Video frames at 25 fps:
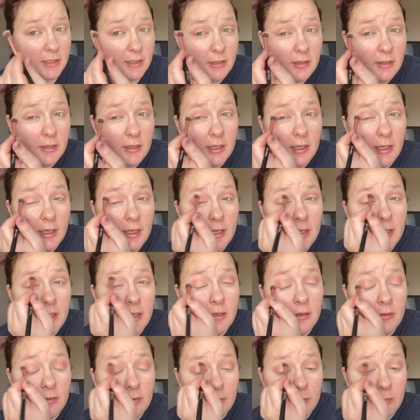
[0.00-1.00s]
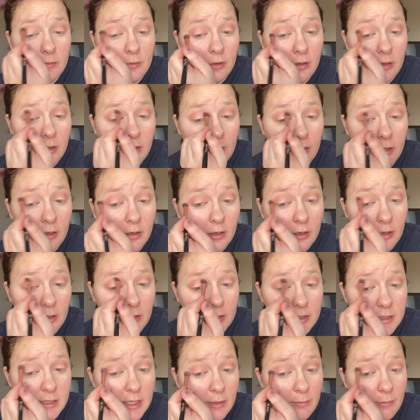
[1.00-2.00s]
They are
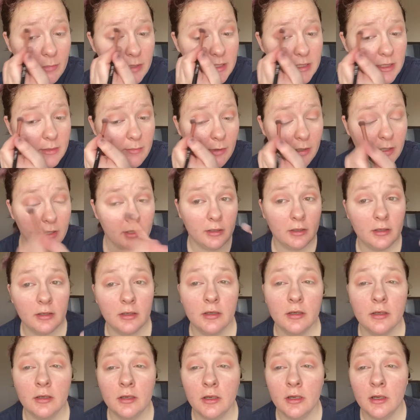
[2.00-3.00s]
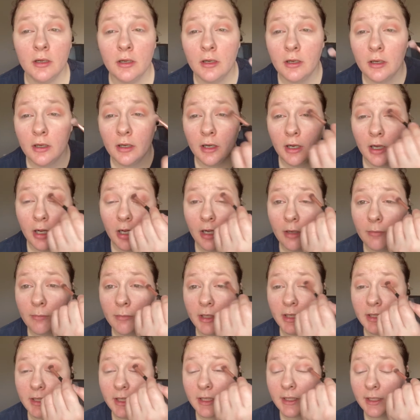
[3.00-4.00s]
10 months apart. I'm
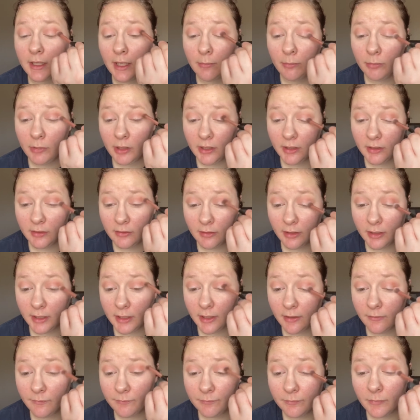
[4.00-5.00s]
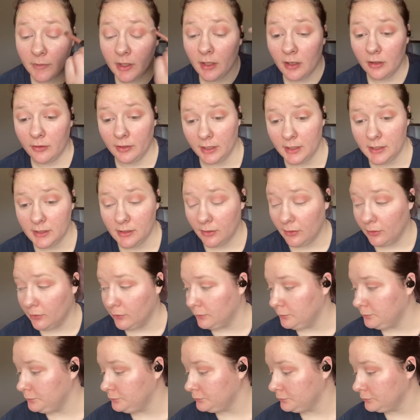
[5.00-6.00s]
liking that blend right now. Okay, so
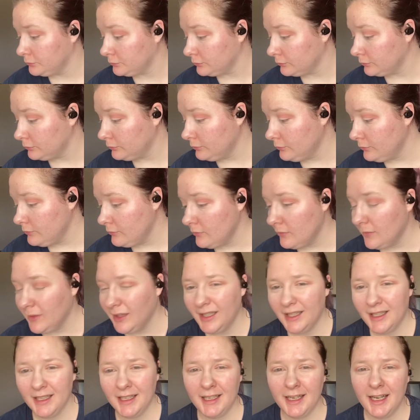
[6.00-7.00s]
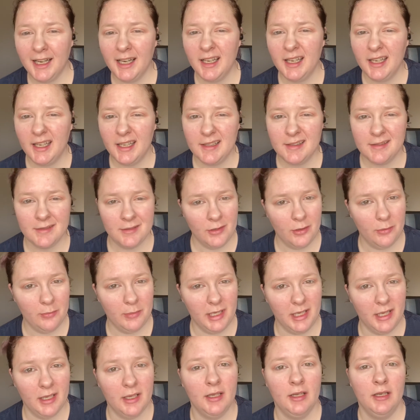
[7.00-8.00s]
kind of get to know
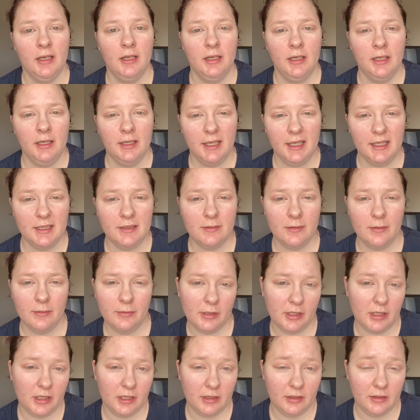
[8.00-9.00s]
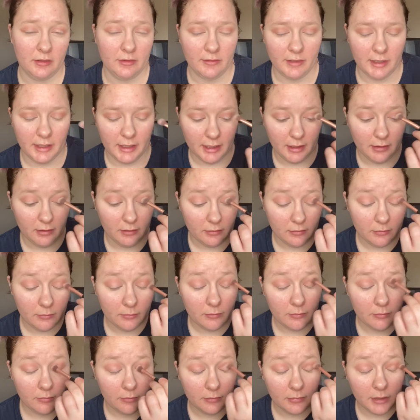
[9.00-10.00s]
me. That's what we're gonna do right now.
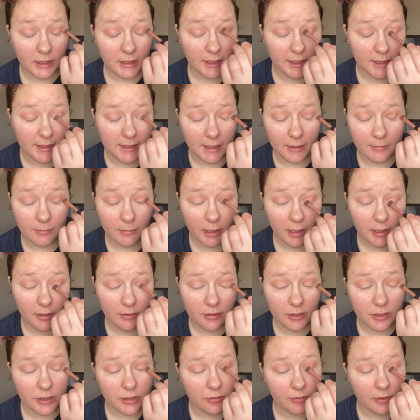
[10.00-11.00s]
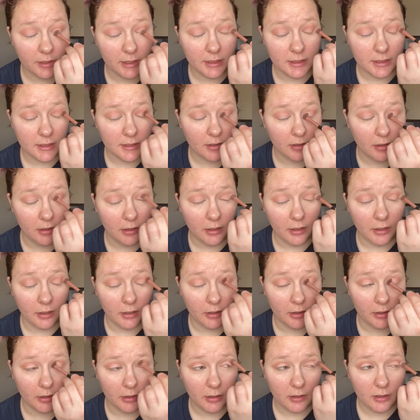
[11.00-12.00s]
Like I said, my Irish twins
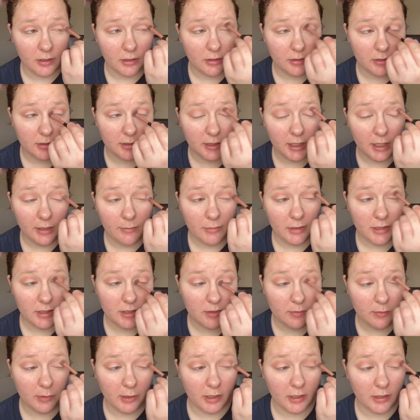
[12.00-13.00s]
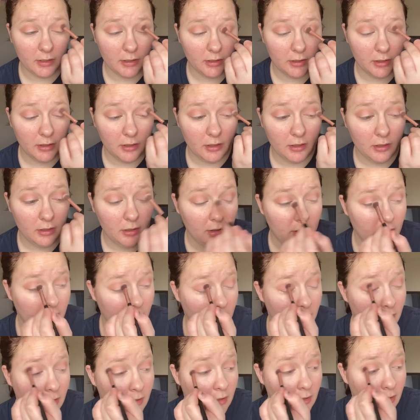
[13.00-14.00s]
are 10 months apart.
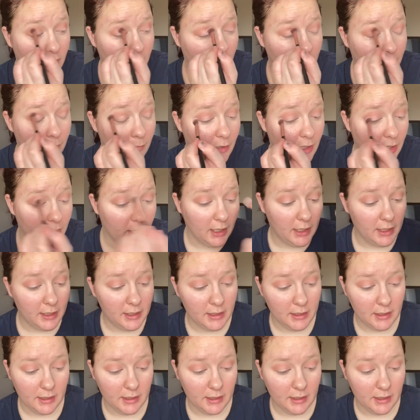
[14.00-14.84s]
My